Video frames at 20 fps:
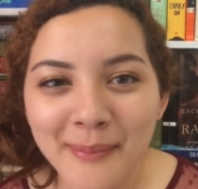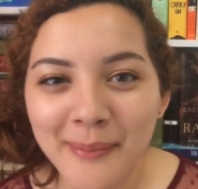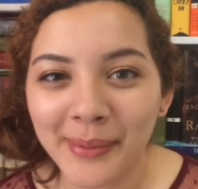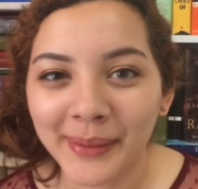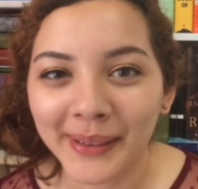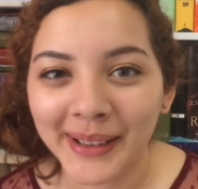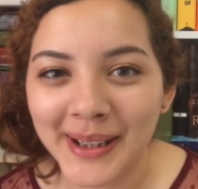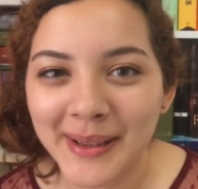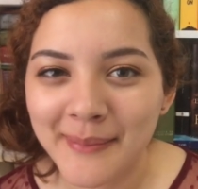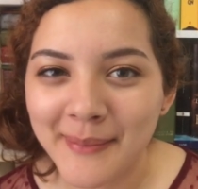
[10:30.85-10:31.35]

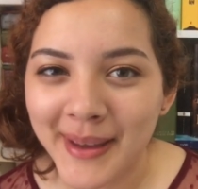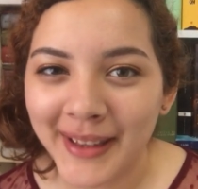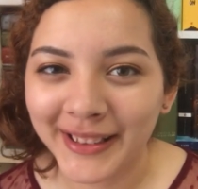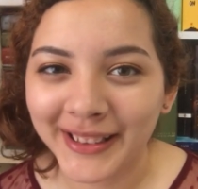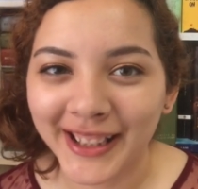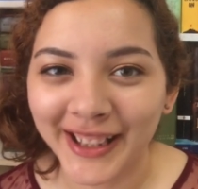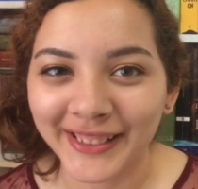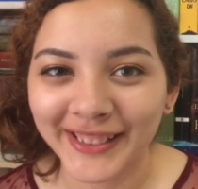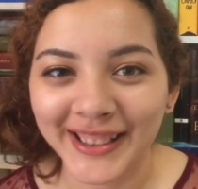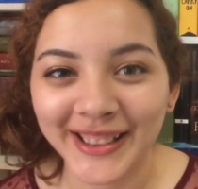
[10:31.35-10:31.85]
Bram
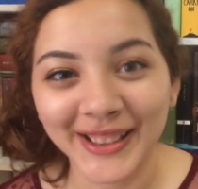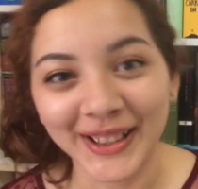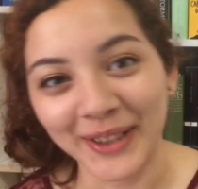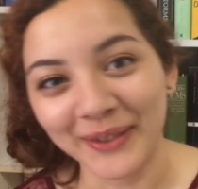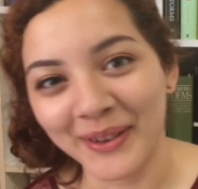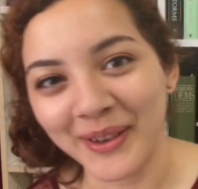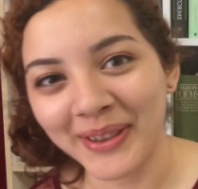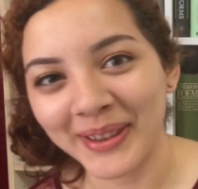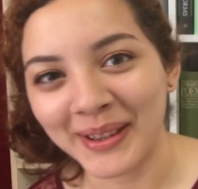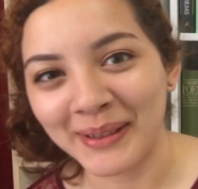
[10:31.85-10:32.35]
made Garrett go
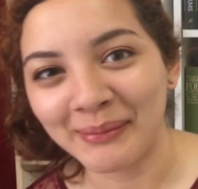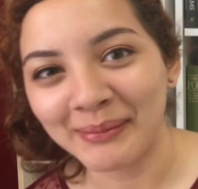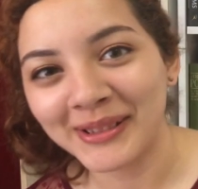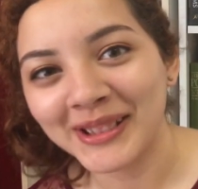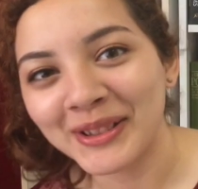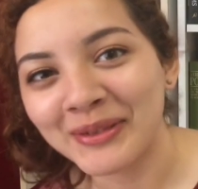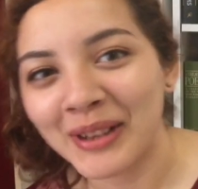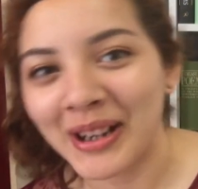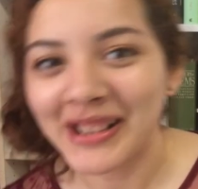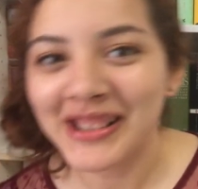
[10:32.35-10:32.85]
with him
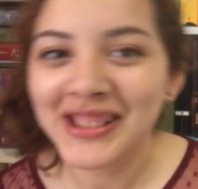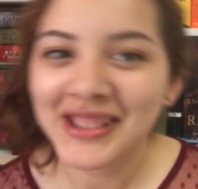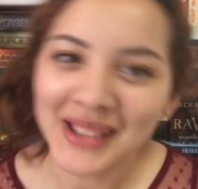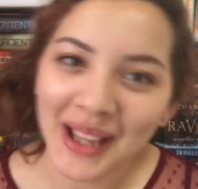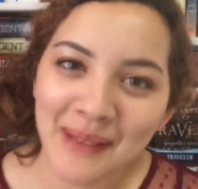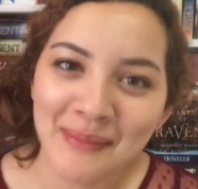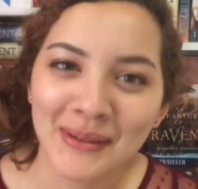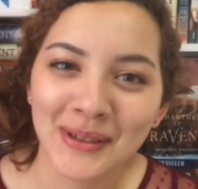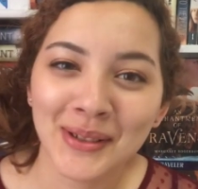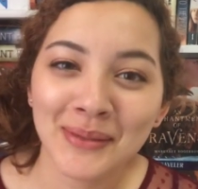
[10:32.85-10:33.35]
to watch
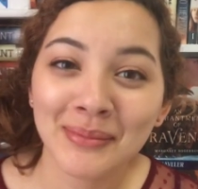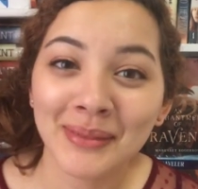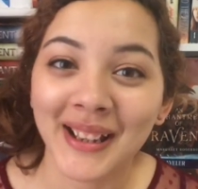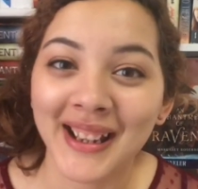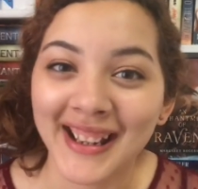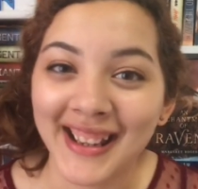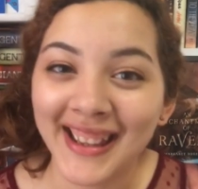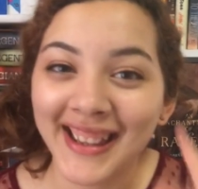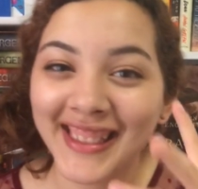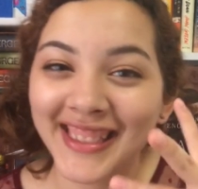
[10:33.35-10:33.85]
Simon's
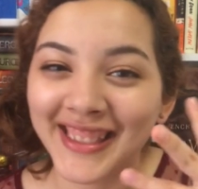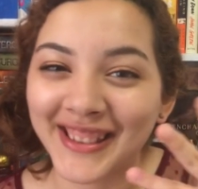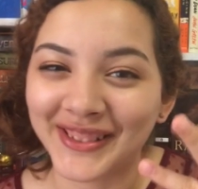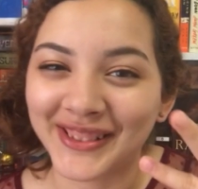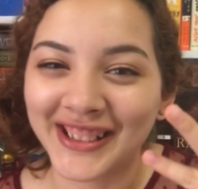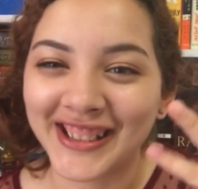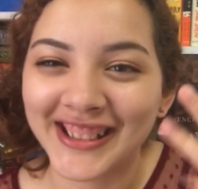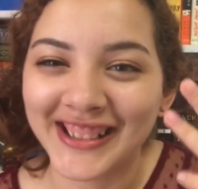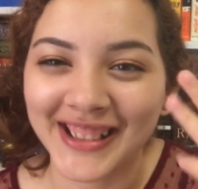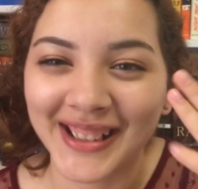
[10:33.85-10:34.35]
play
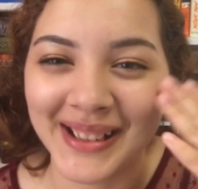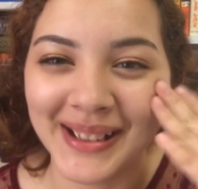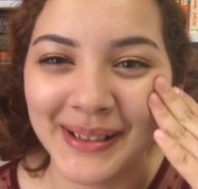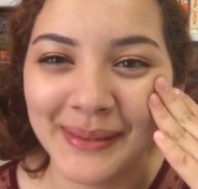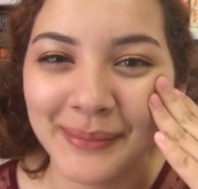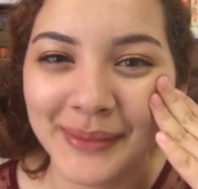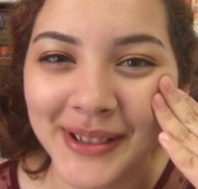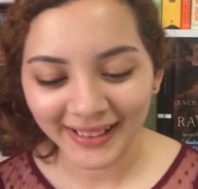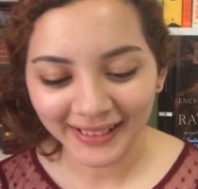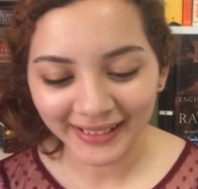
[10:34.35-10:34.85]
3
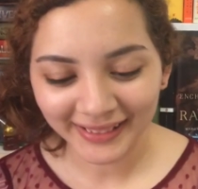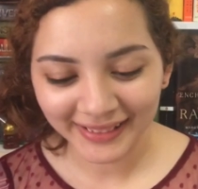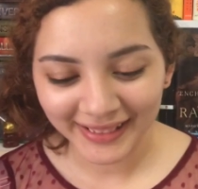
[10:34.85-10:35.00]
times.